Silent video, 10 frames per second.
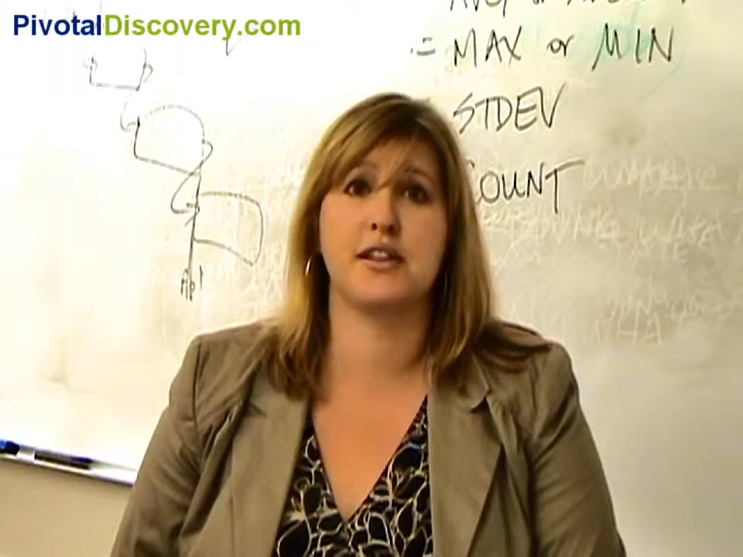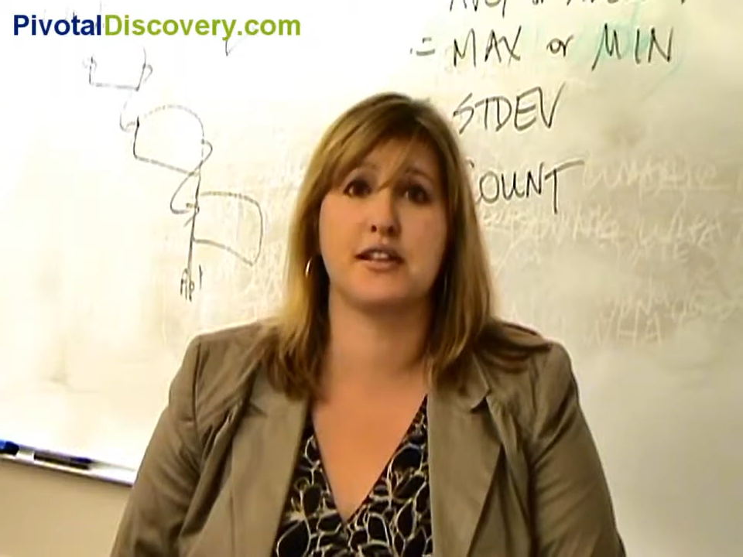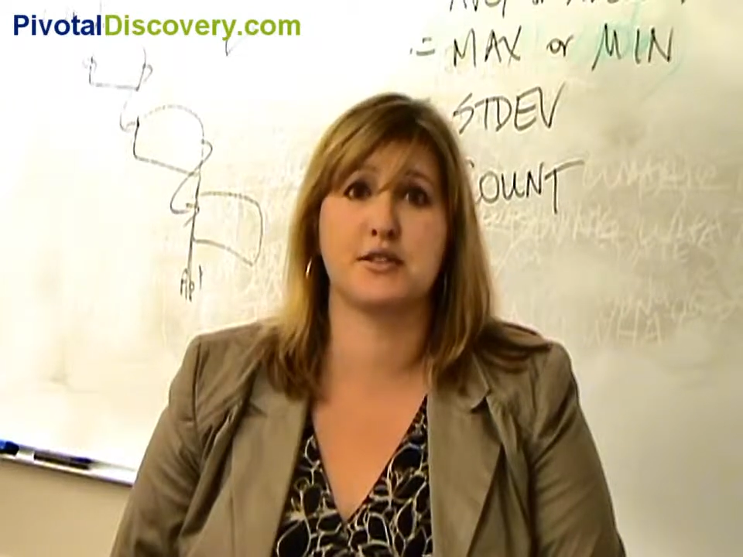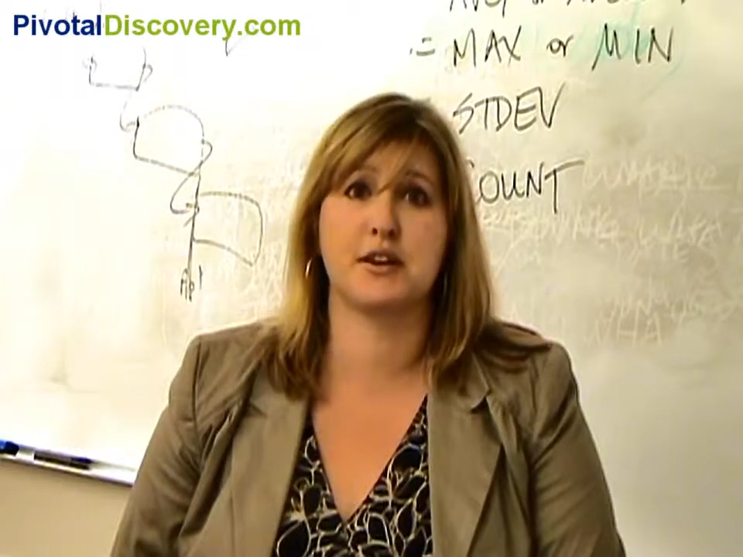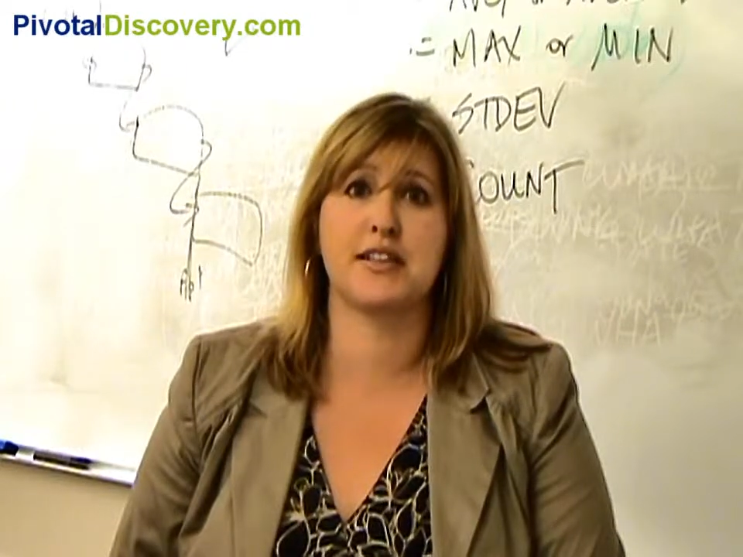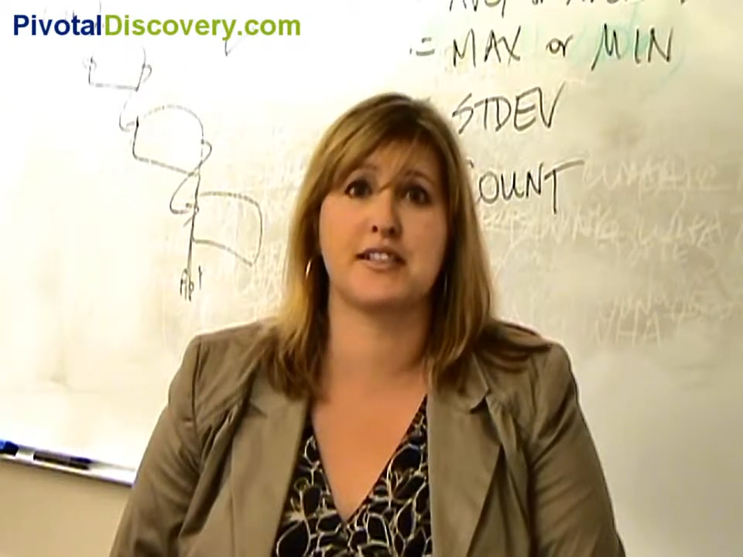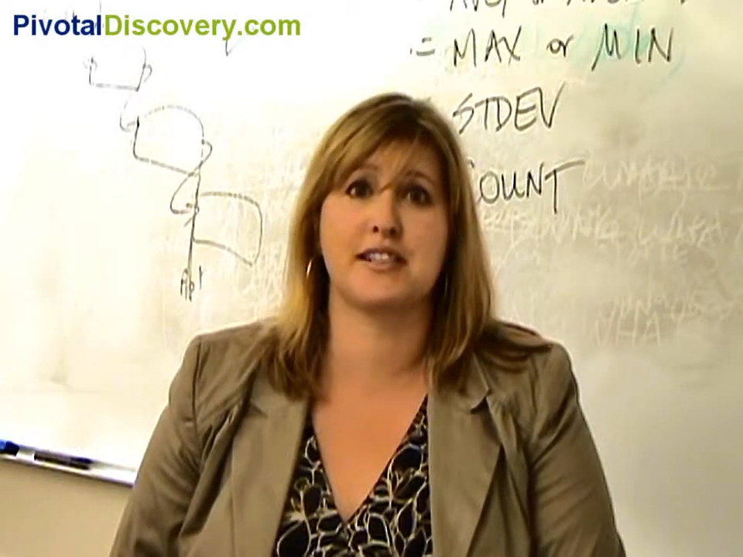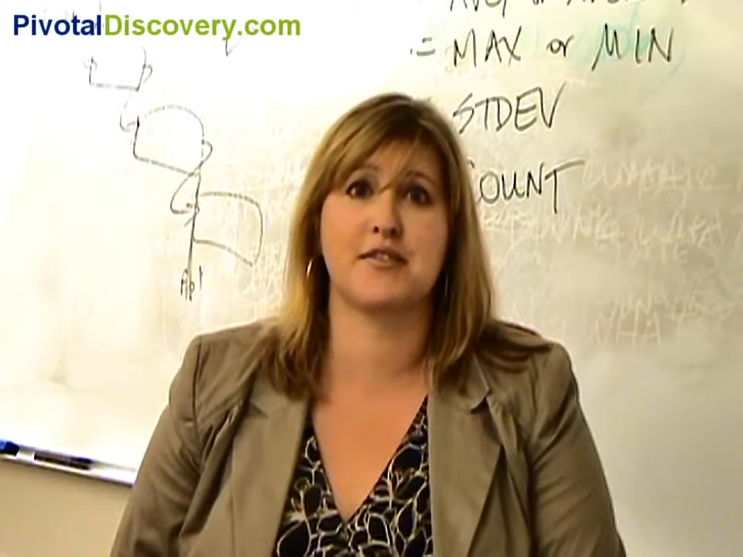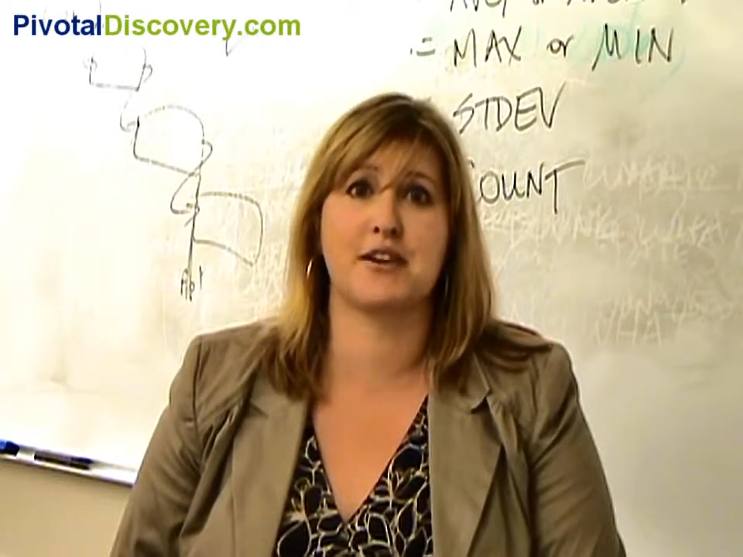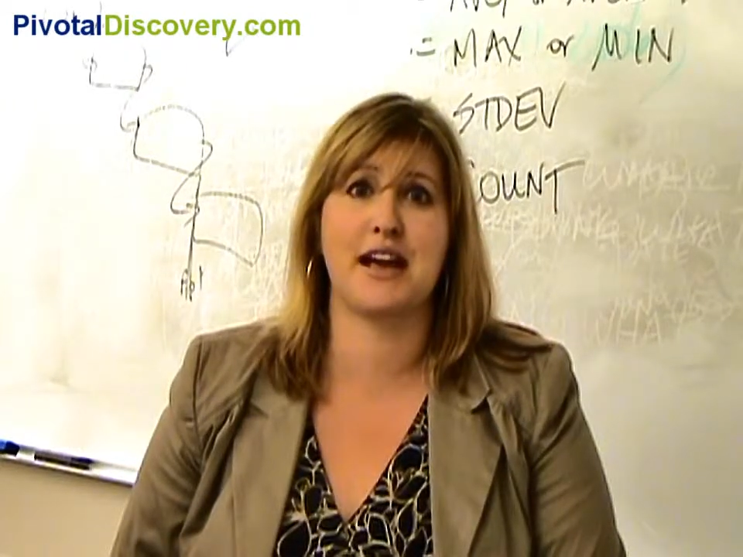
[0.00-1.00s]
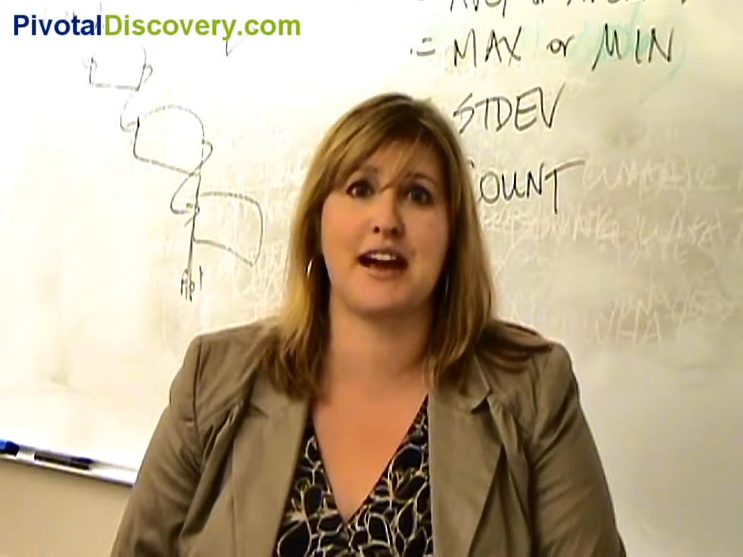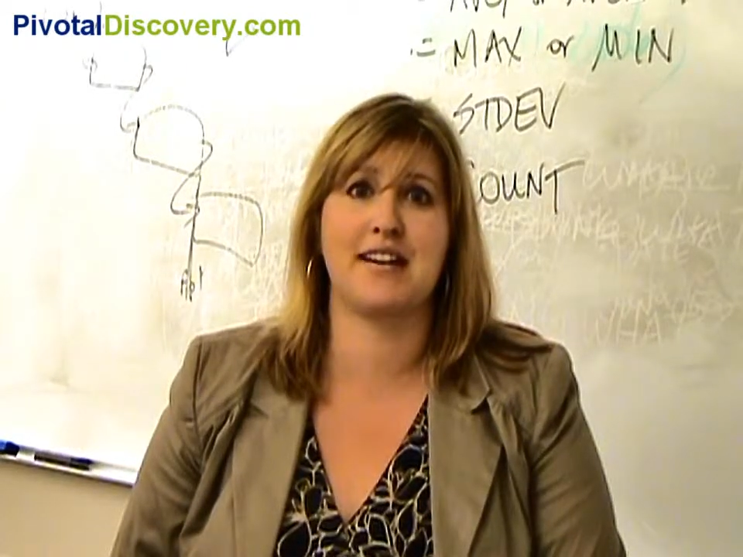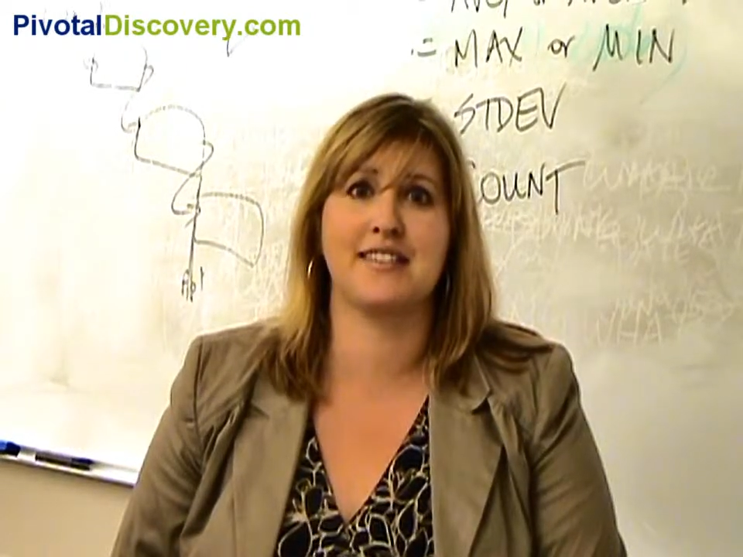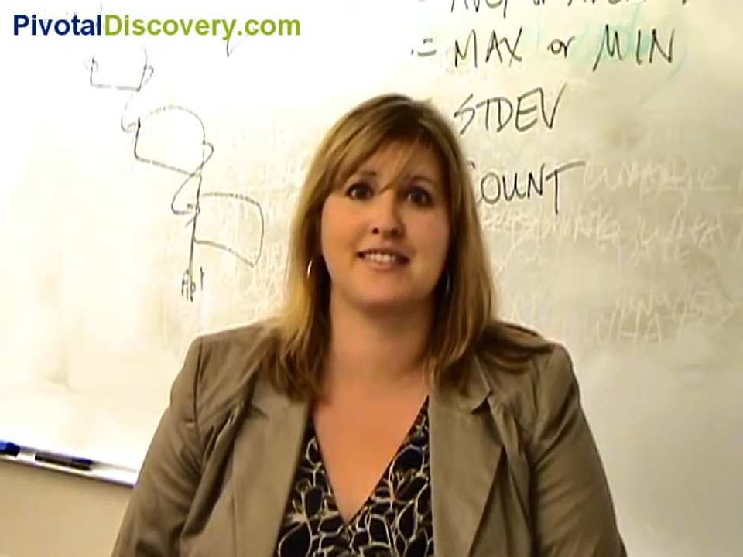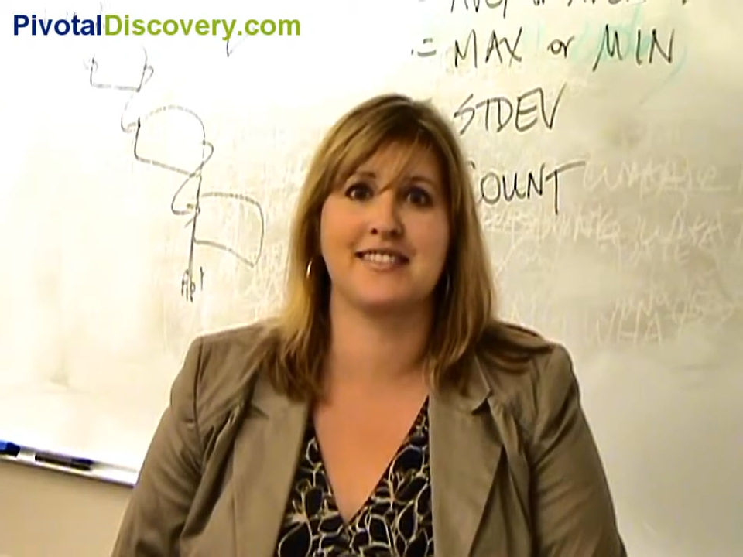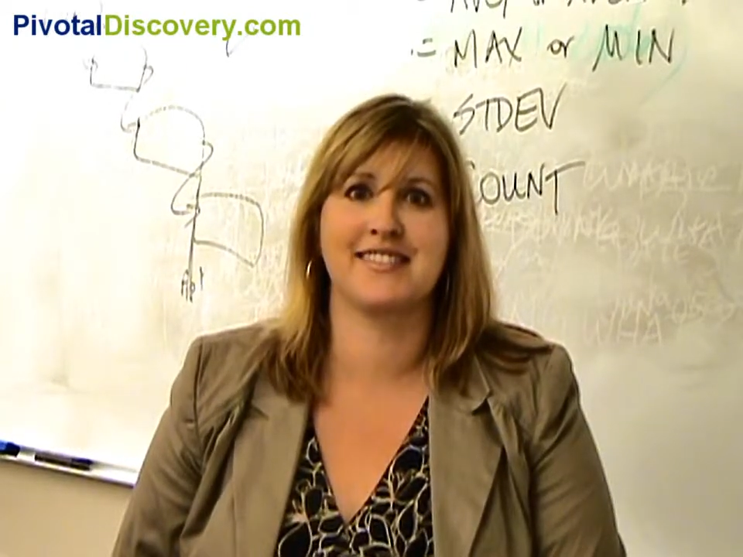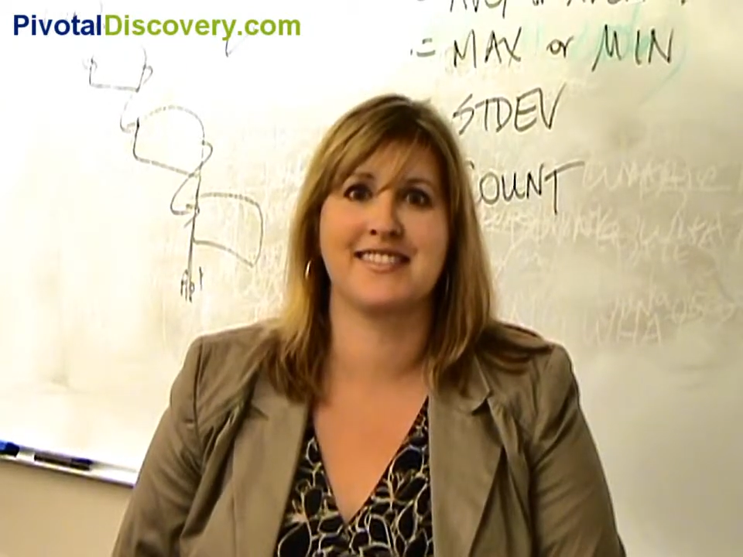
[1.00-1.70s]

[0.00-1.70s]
Electronic Discovery Act.